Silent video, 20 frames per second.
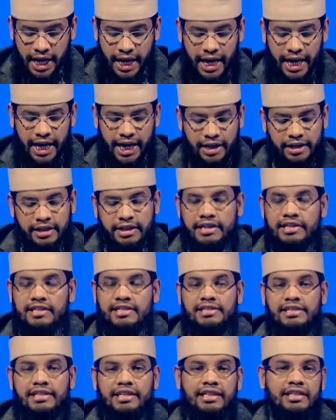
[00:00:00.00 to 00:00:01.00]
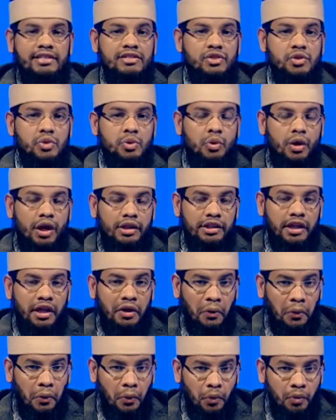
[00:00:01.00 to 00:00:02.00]
And he said in Surah
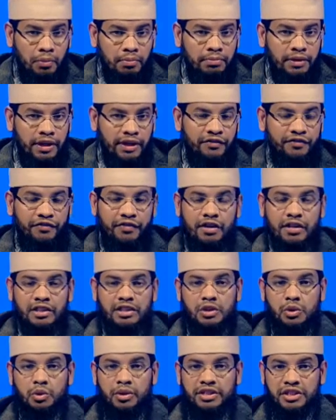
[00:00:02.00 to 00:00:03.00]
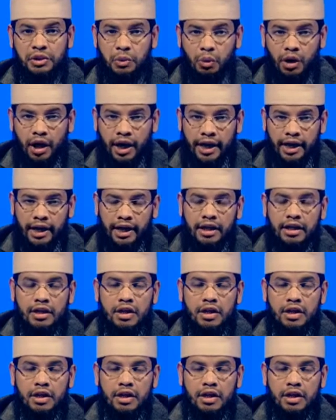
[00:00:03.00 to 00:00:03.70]
Ar-Rum in verse 21,